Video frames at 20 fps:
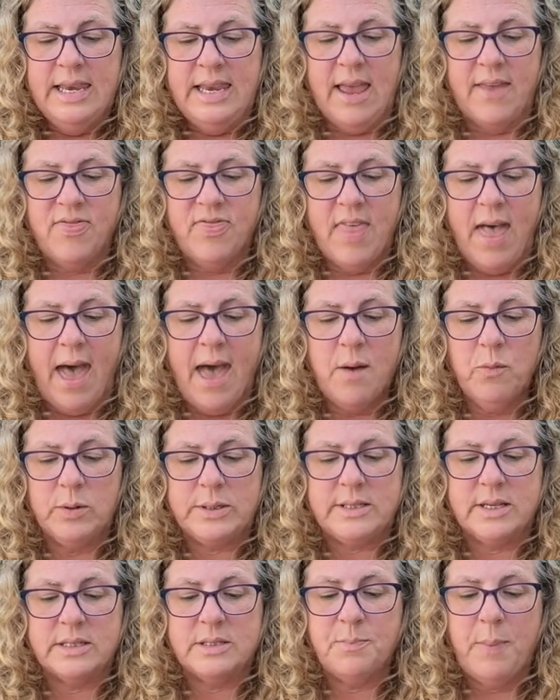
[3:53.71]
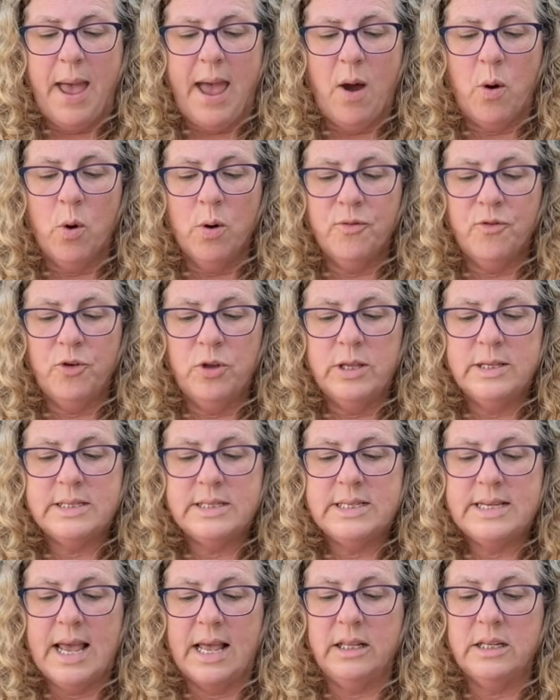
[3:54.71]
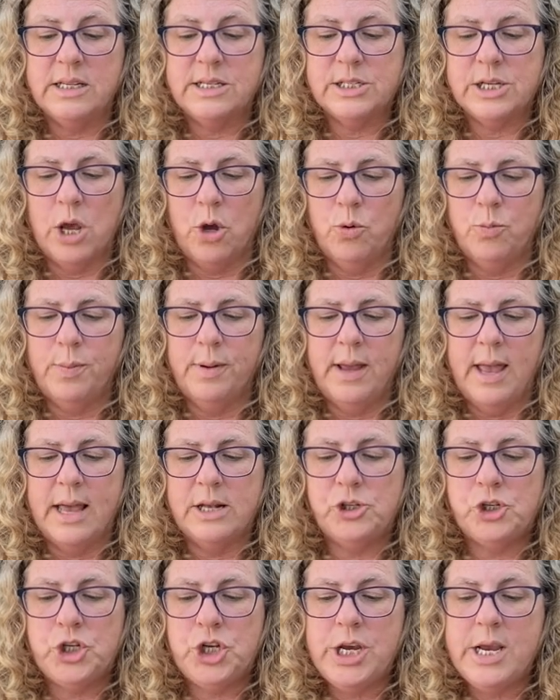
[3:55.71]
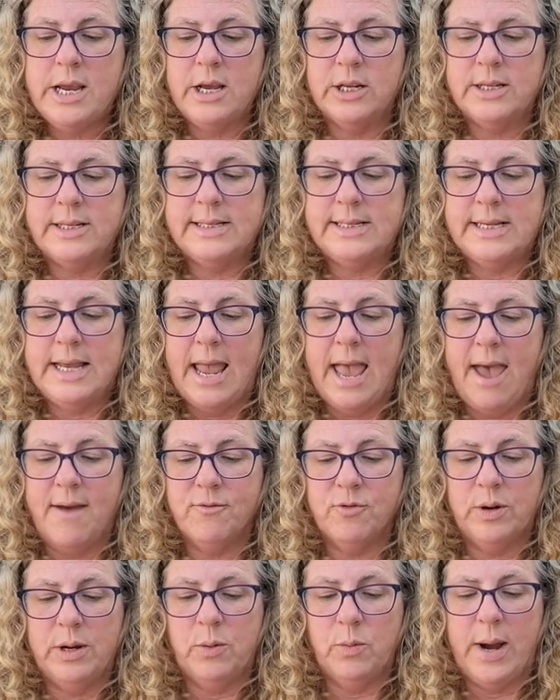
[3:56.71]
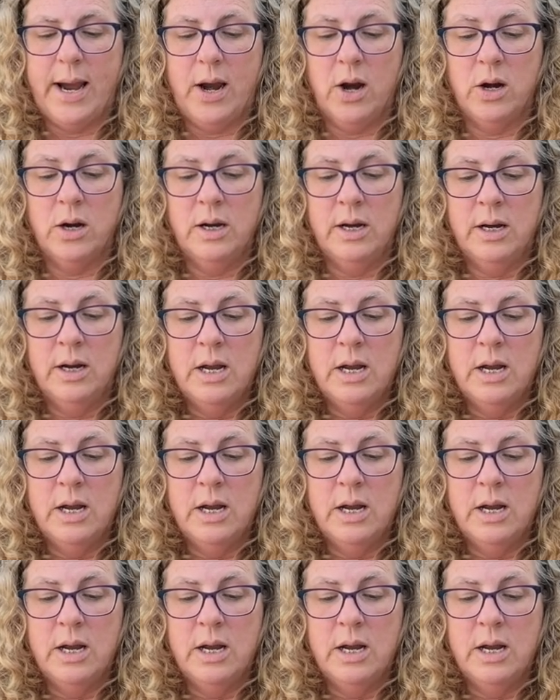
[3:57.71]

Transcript: yet that was as powerful as a telescope, and she could see everywhere.